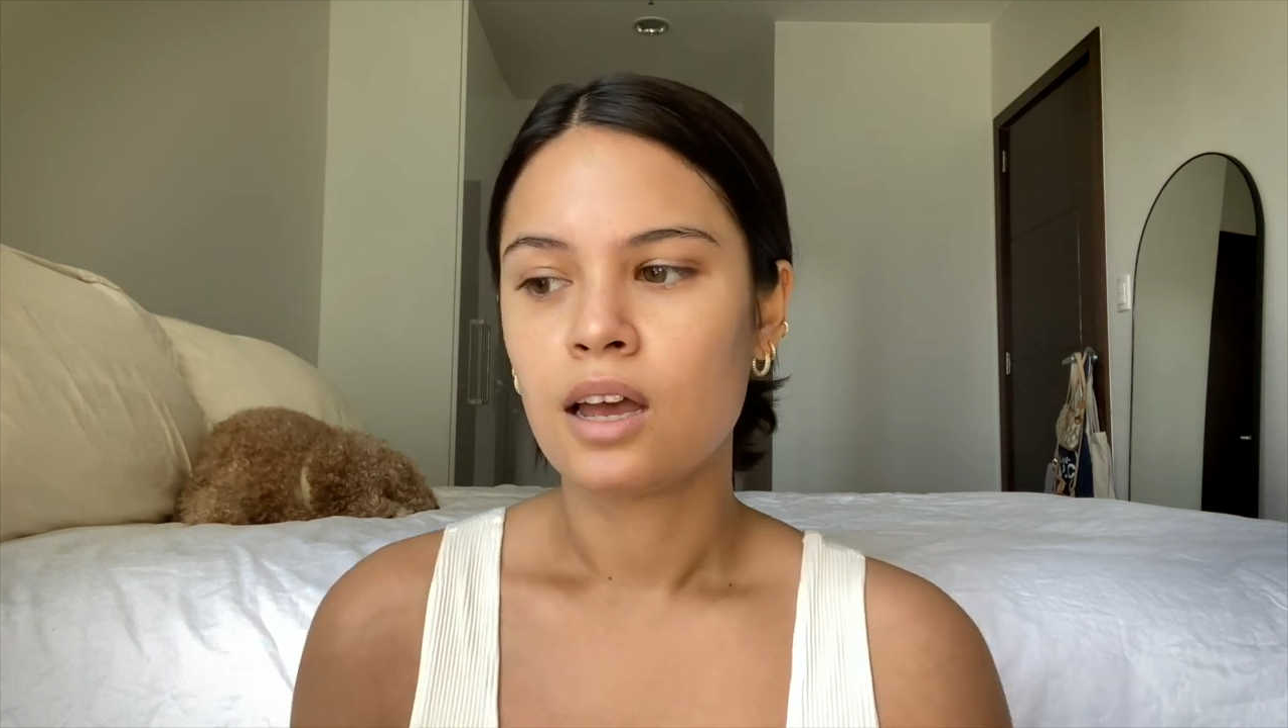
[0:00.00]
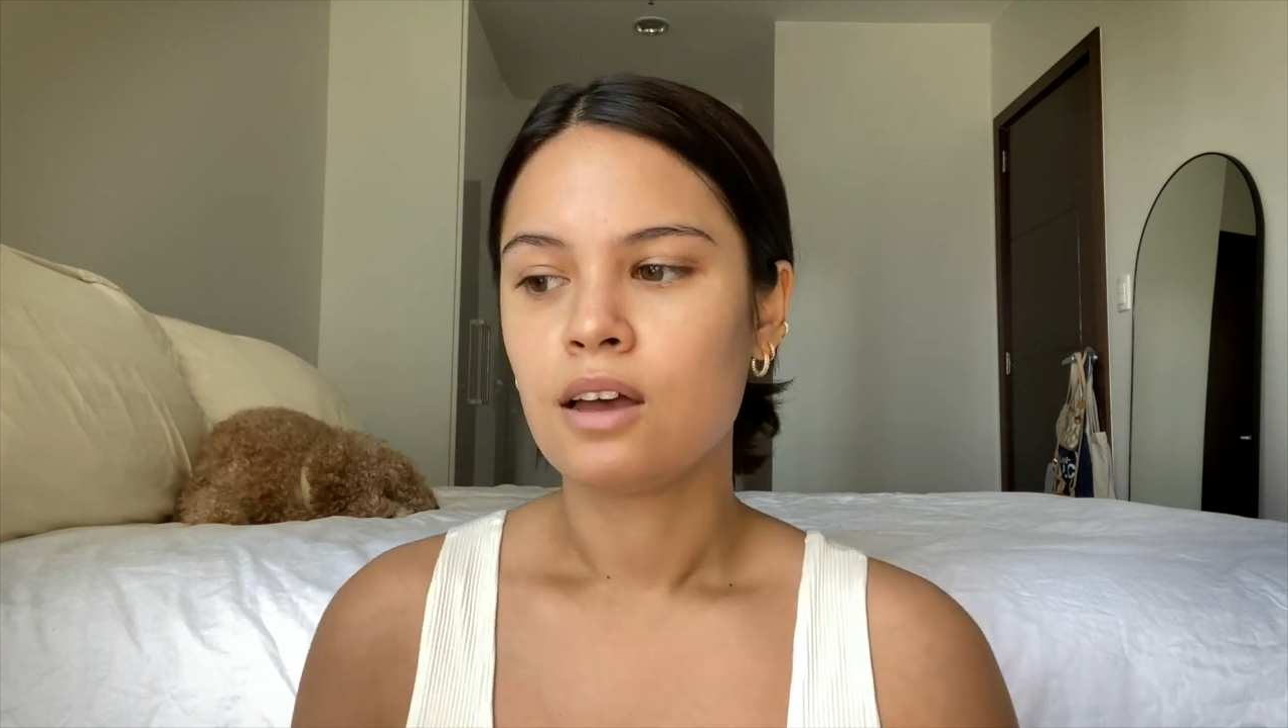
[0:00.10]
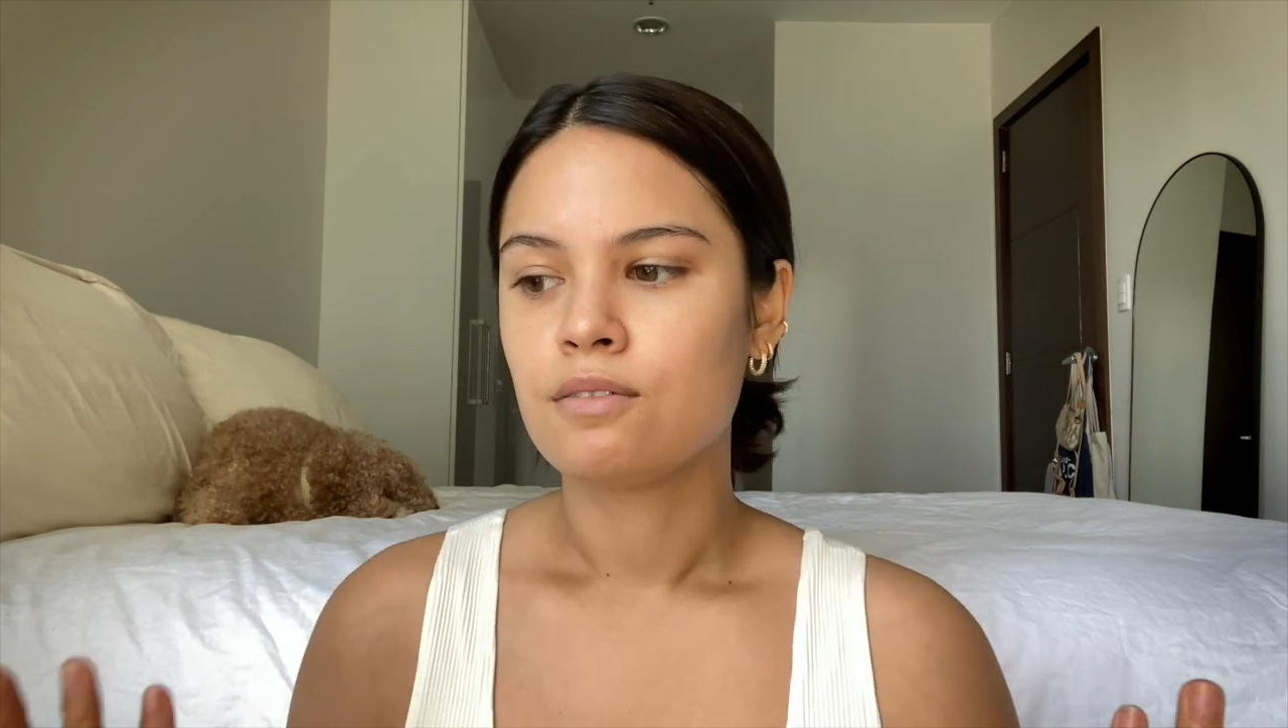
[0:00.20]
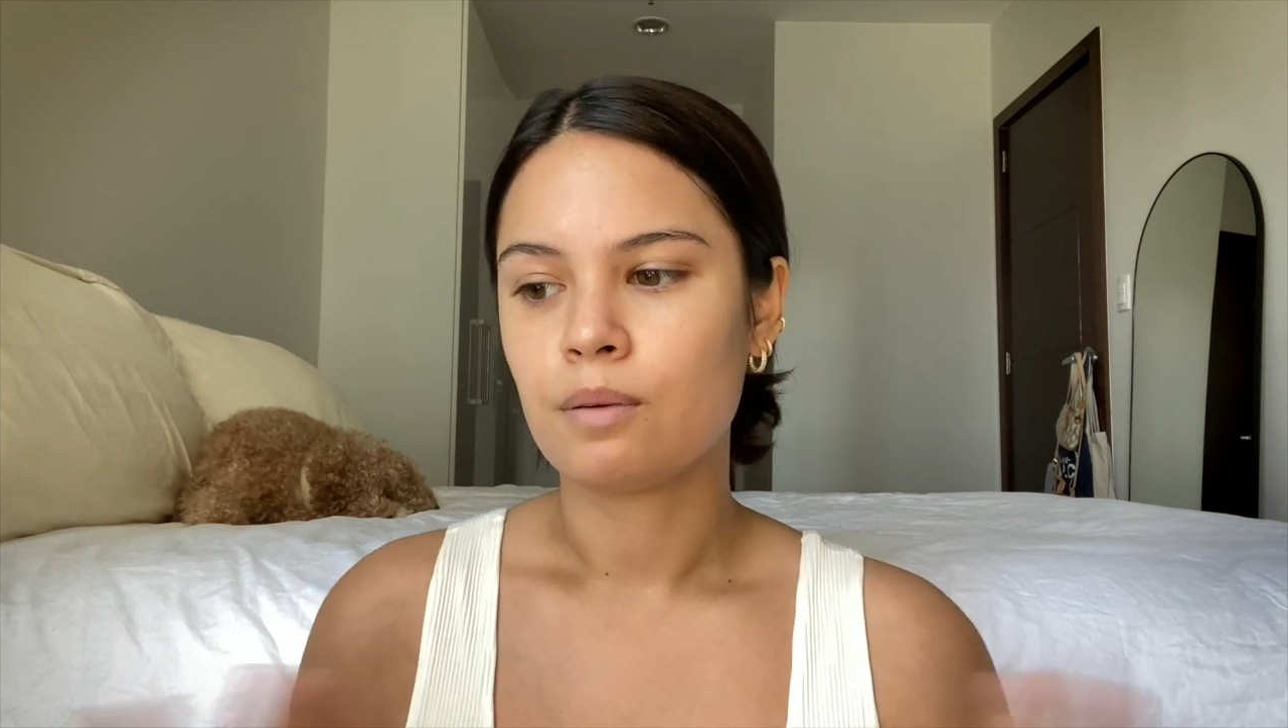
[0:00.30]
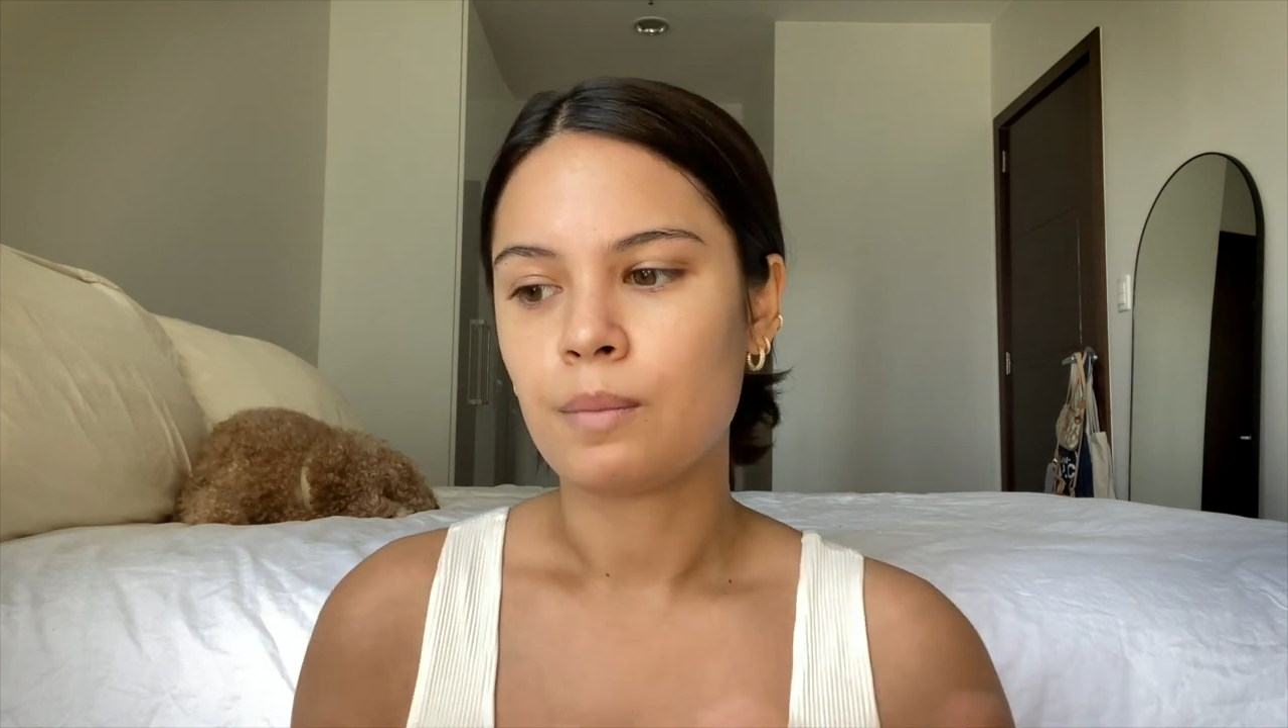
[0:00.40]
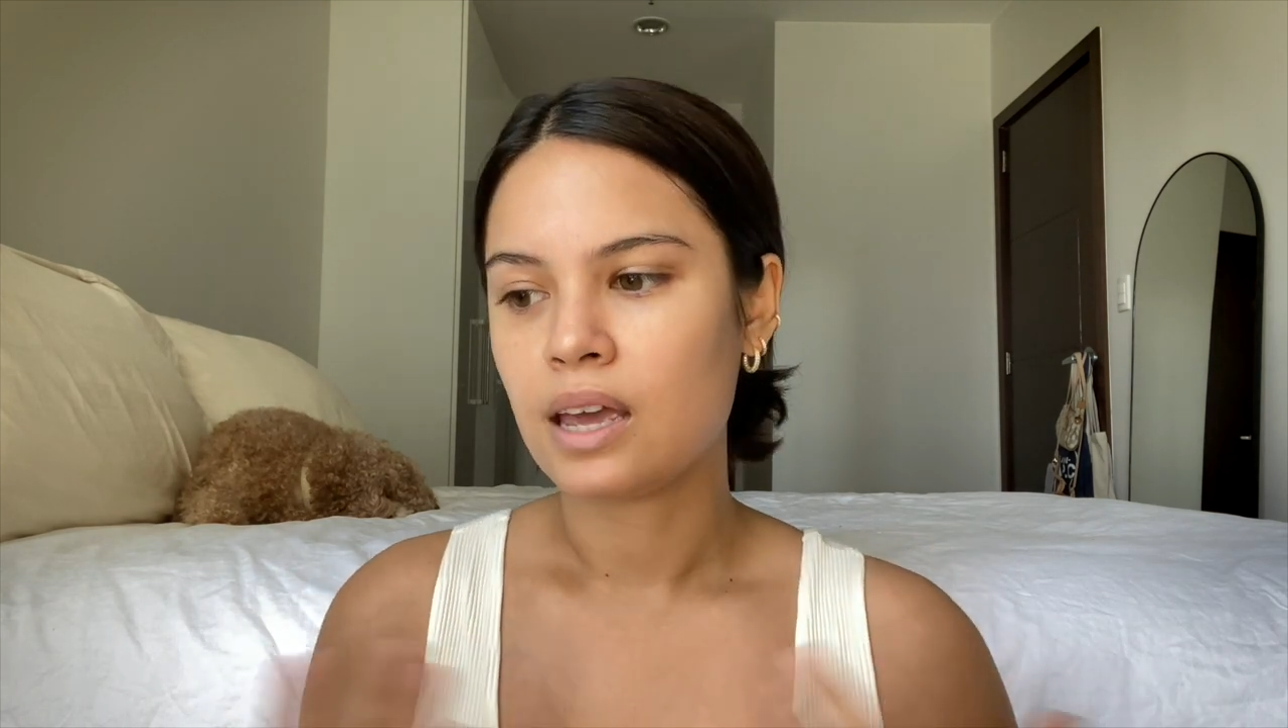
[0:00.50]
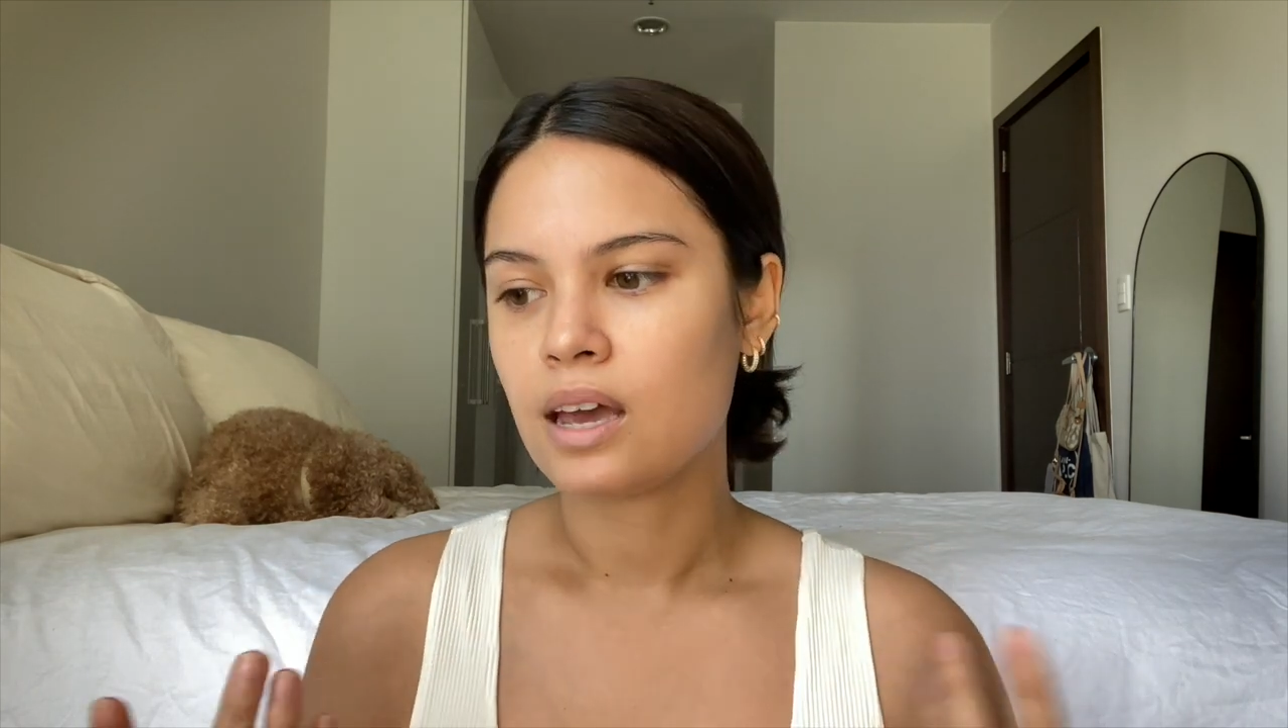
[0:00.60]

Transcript: For me,